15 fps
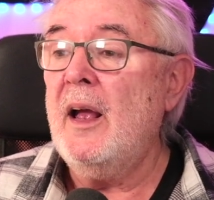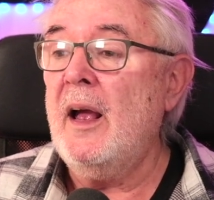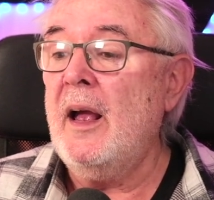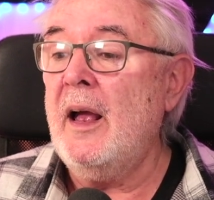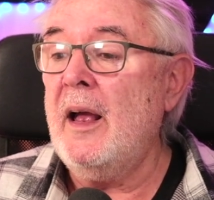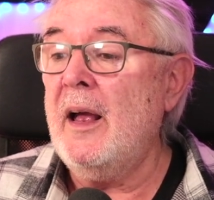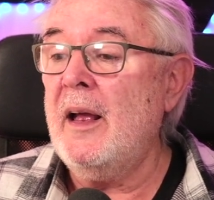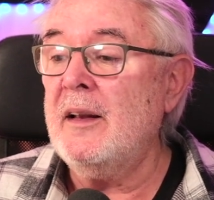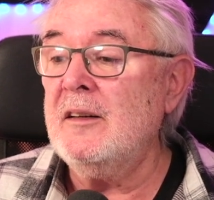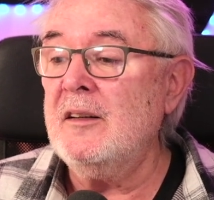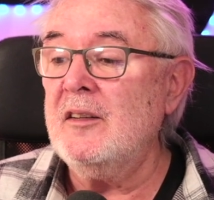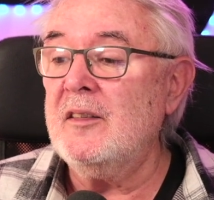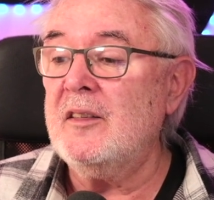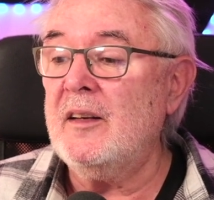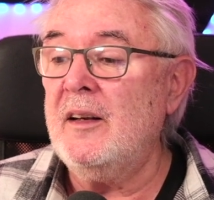
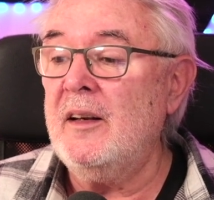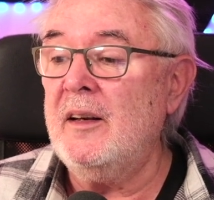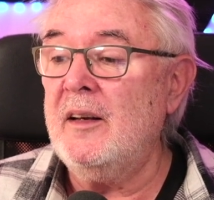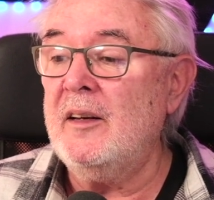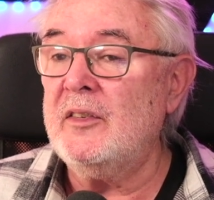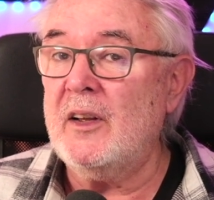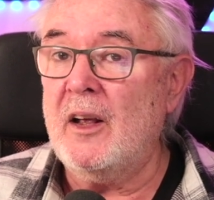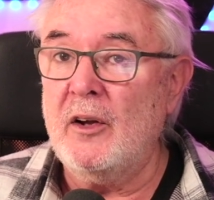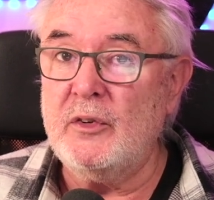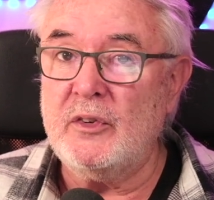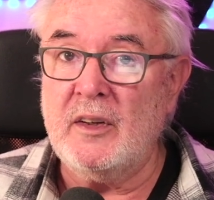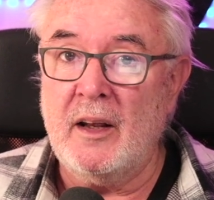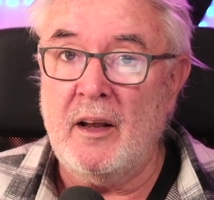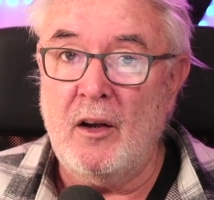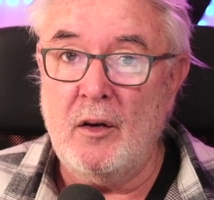and is
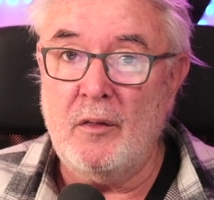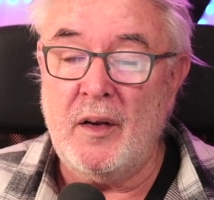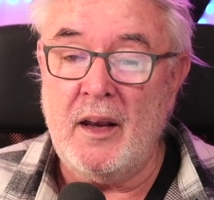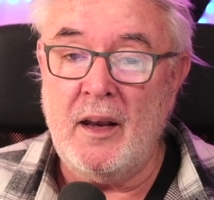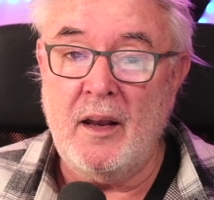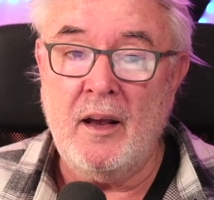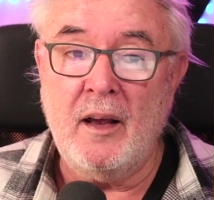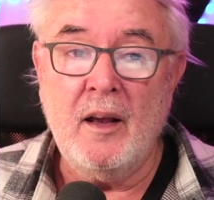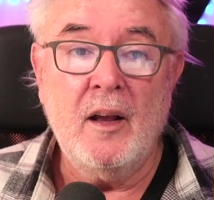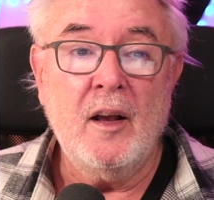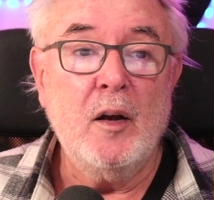hosting it over here.